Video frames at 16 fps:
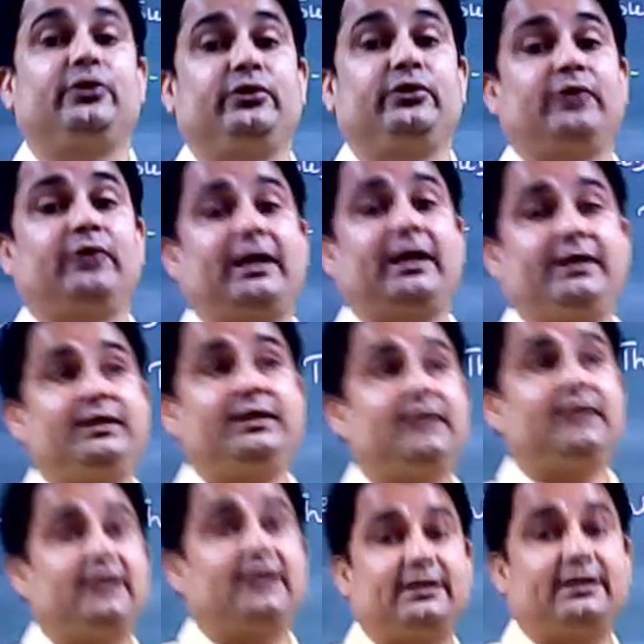you agree
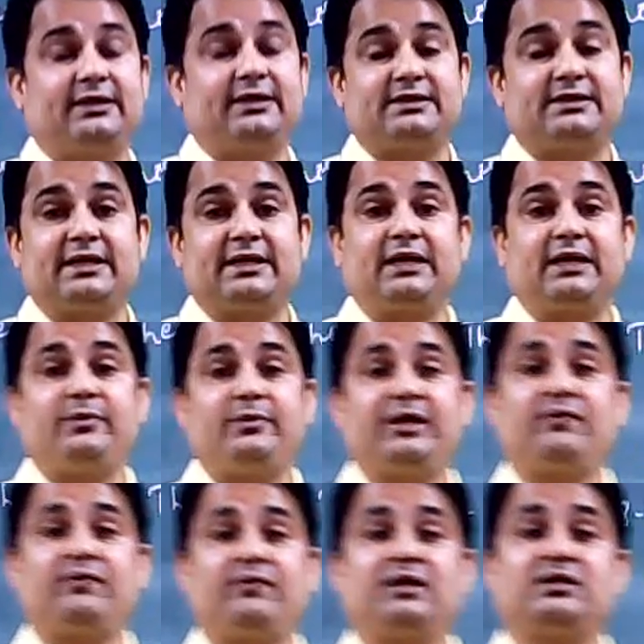that the second
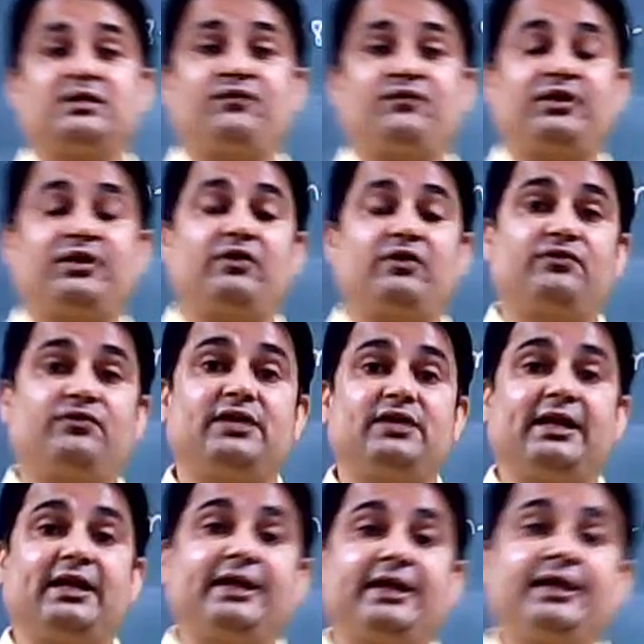bear was afraid of the
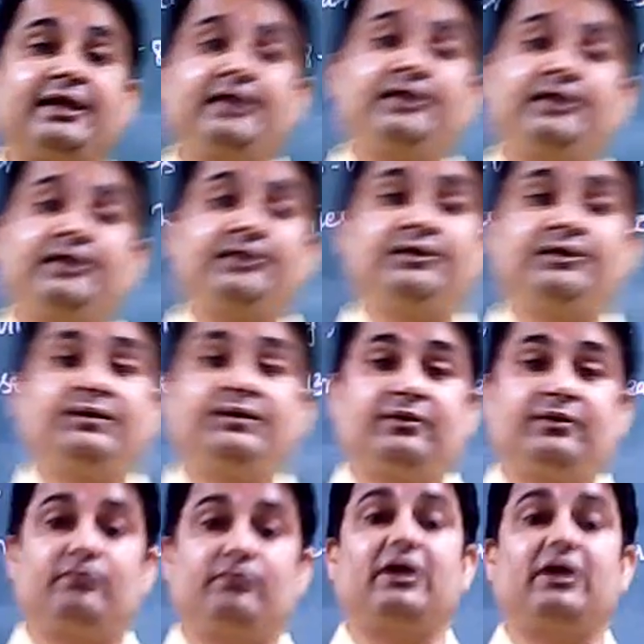lady?
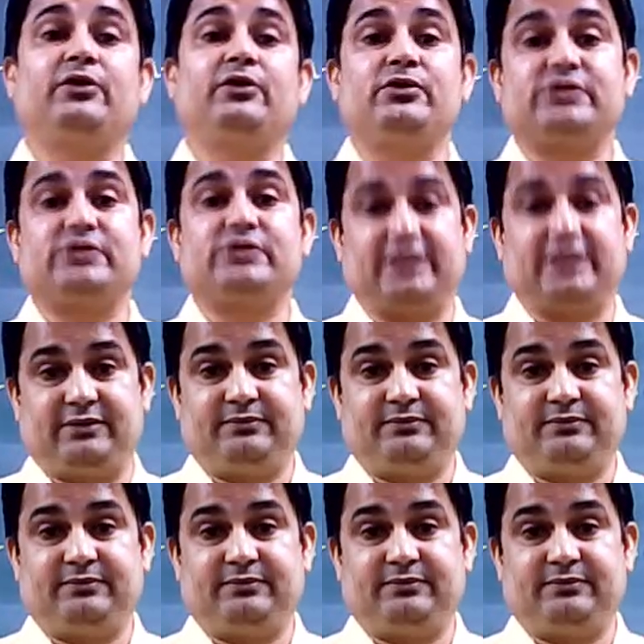What do you say?